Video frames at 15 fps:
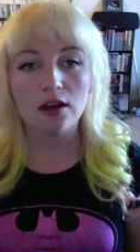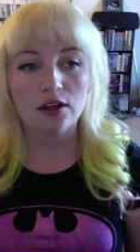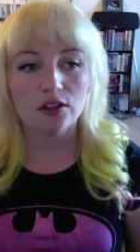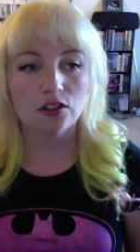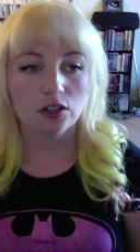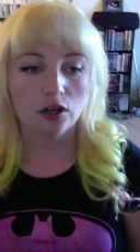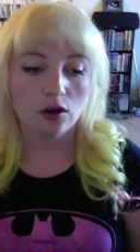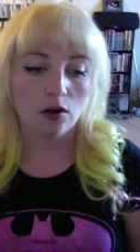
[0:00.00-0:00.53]

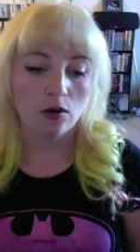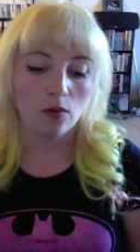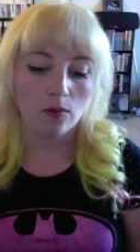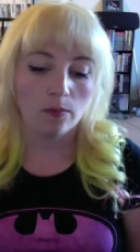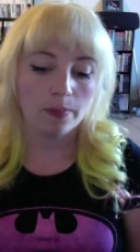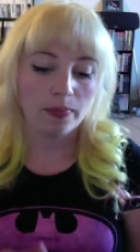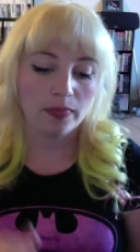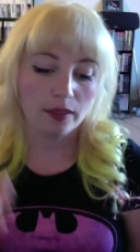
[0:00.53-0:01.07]
So
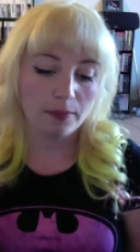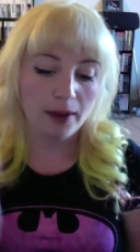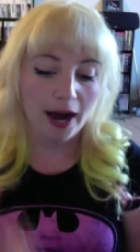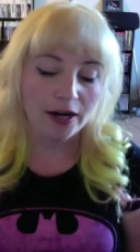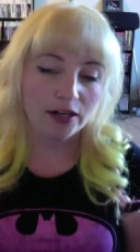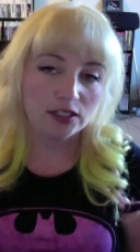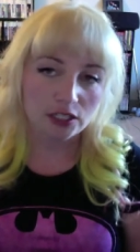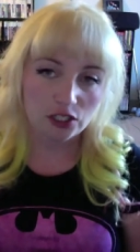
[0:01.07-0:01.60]
the
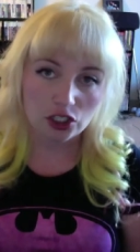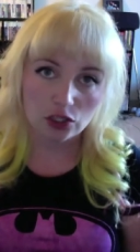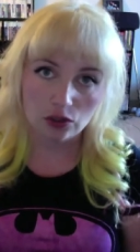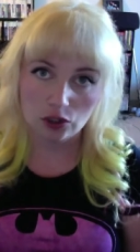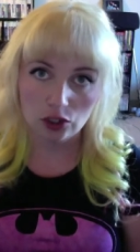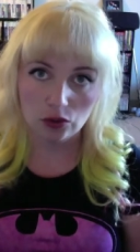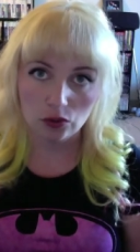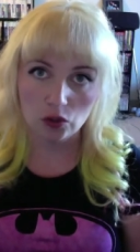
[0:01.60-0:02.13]
patterns I
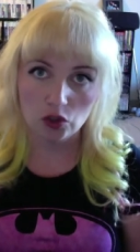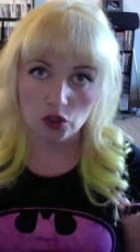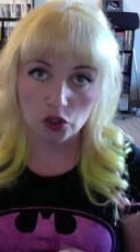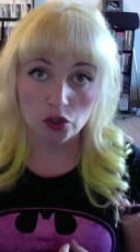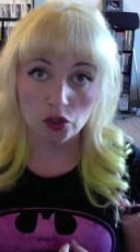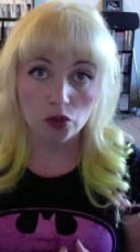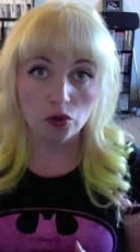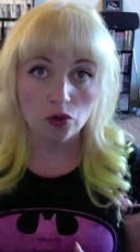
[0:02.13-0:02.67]
showed you
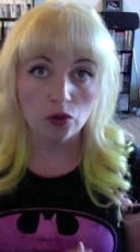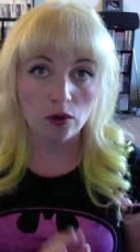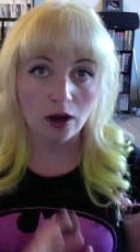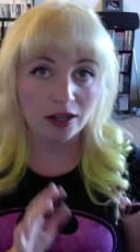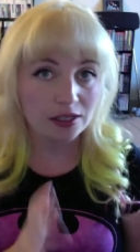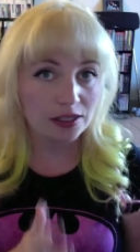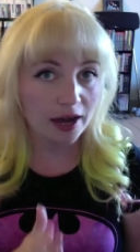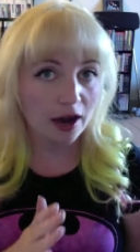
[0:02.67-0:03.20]
do
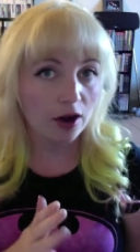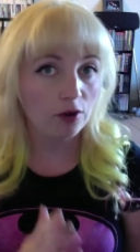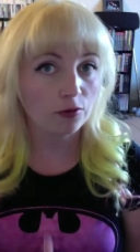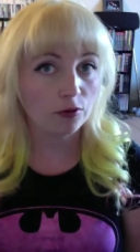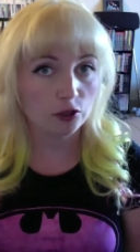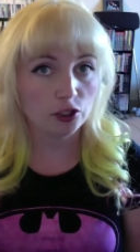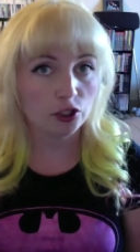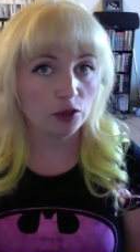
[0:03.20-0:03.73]
allow
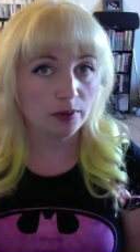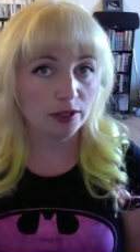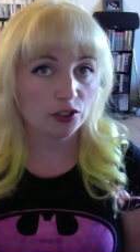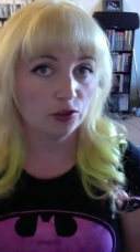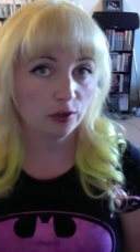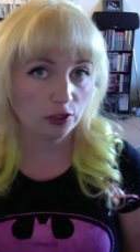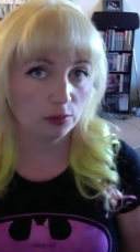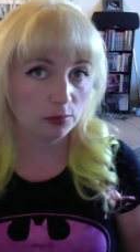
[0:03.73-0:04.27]
for two-way
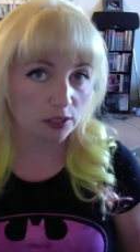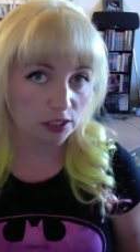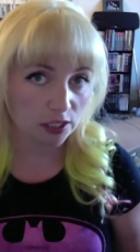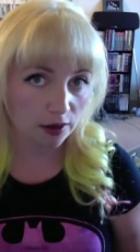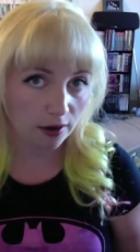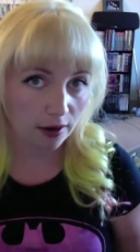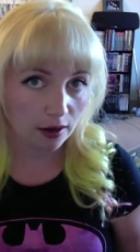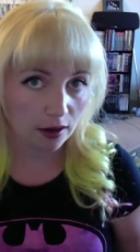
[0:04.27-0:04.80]
stretch
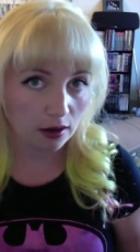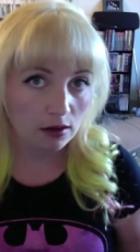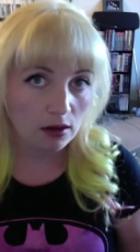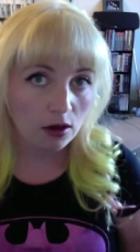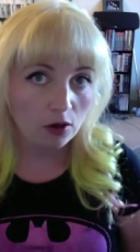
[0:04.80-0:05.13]
material